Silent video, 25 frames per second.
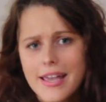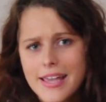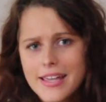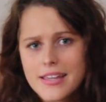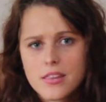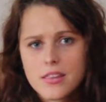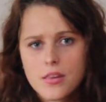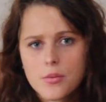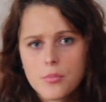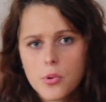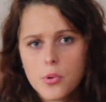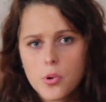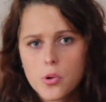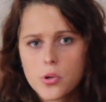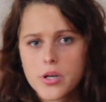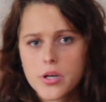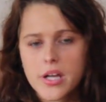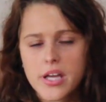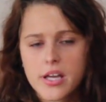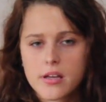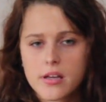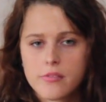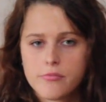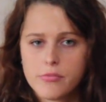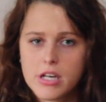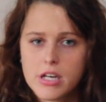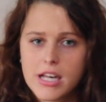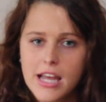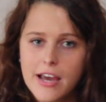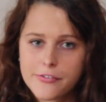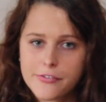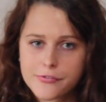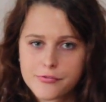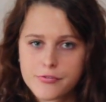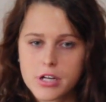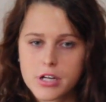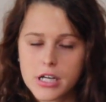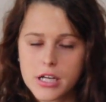In the morning we
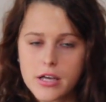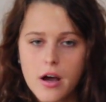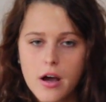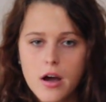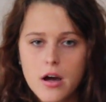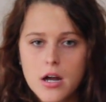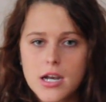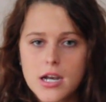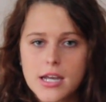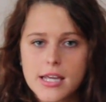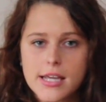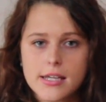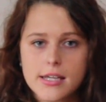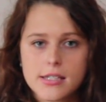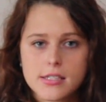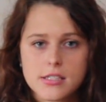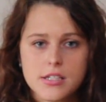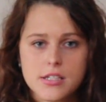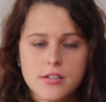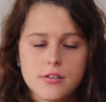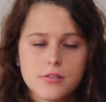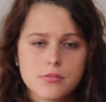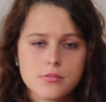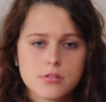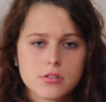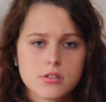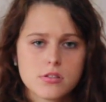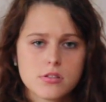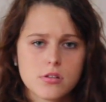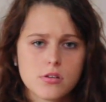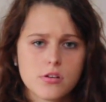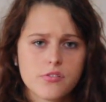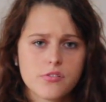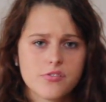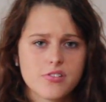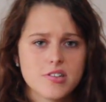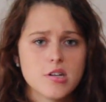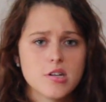left really early and he was
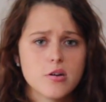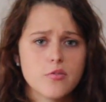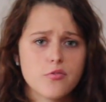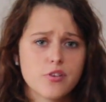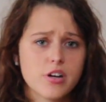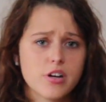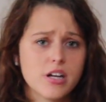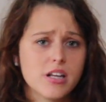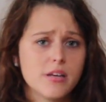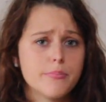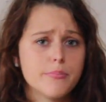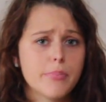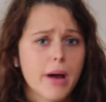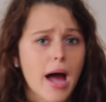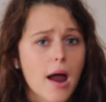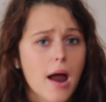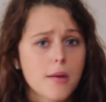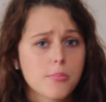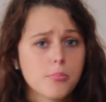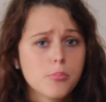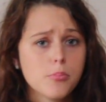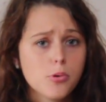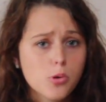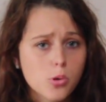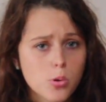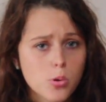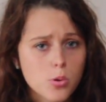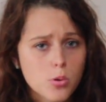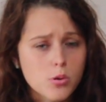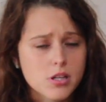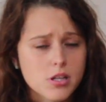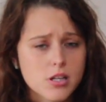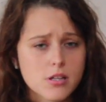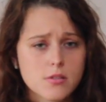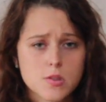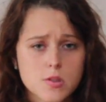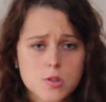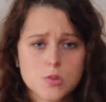sort of in a really bad
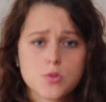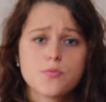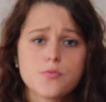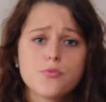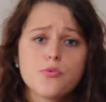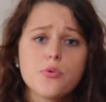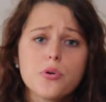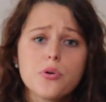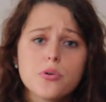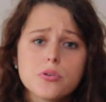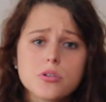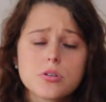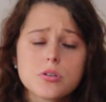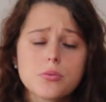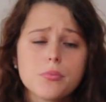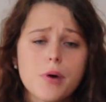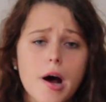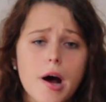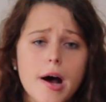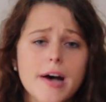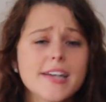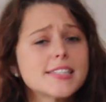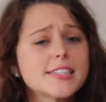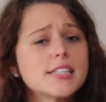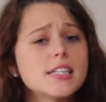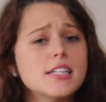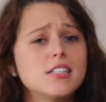mood. He was rude to us.